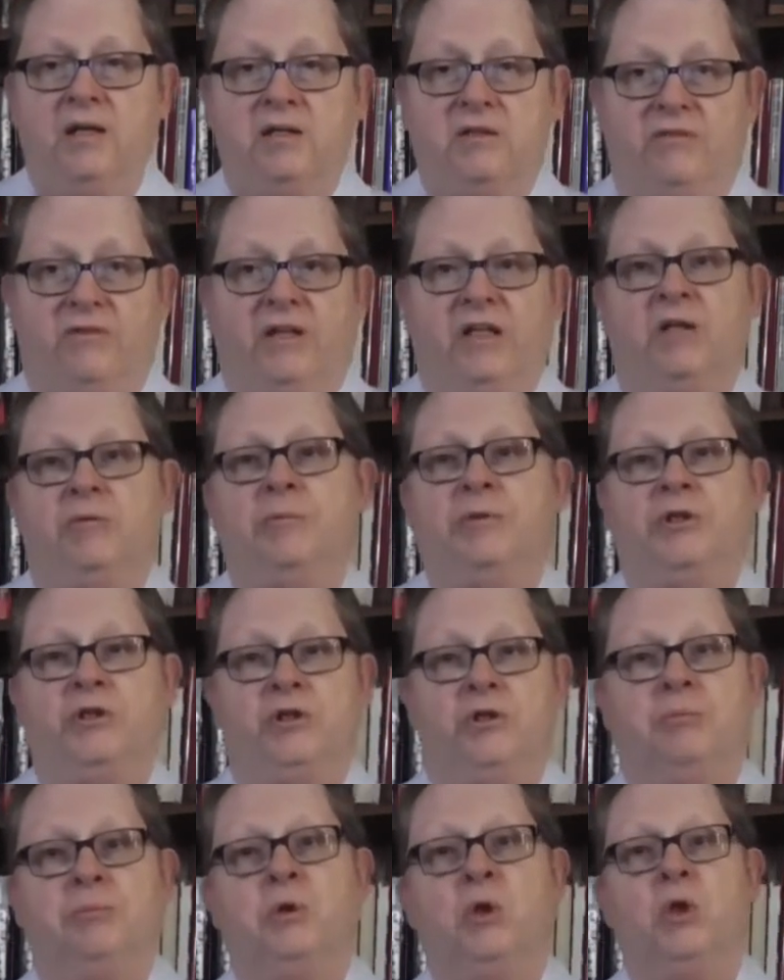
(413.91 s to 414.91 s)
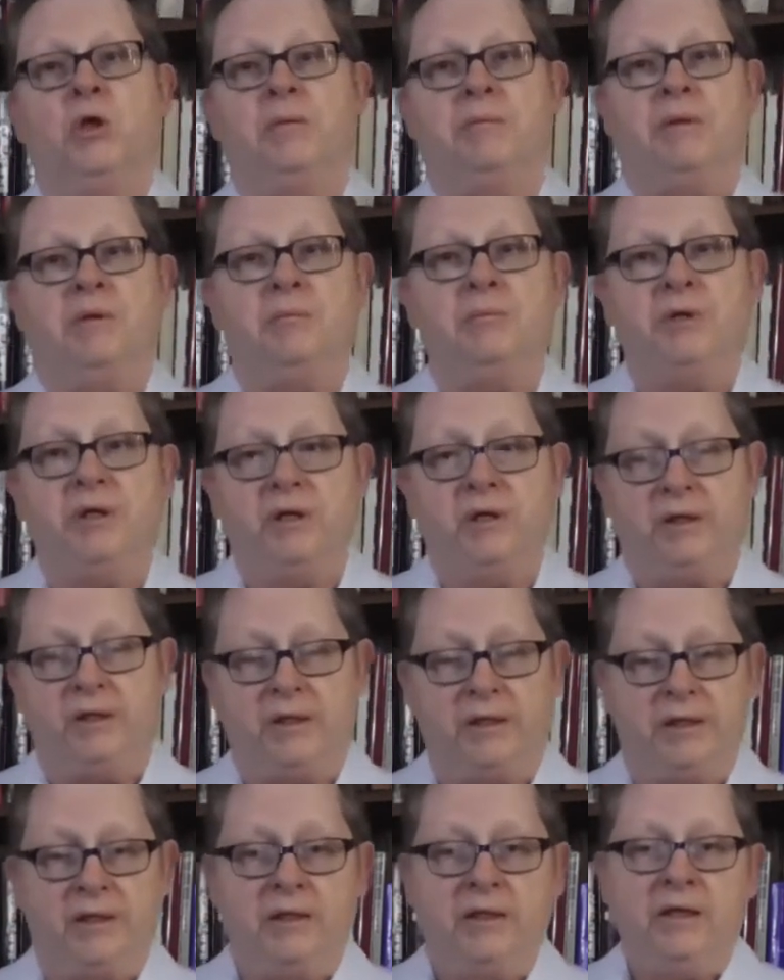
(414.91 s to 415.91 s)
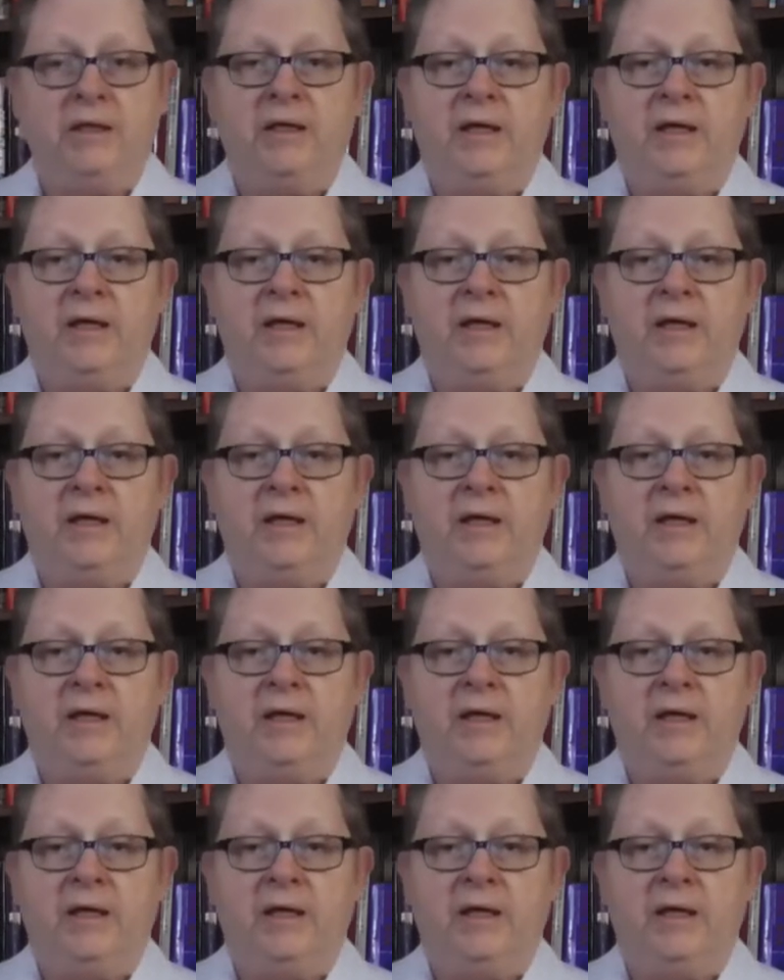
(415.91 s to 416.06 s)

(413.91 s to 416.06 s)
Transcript: development, deployment period.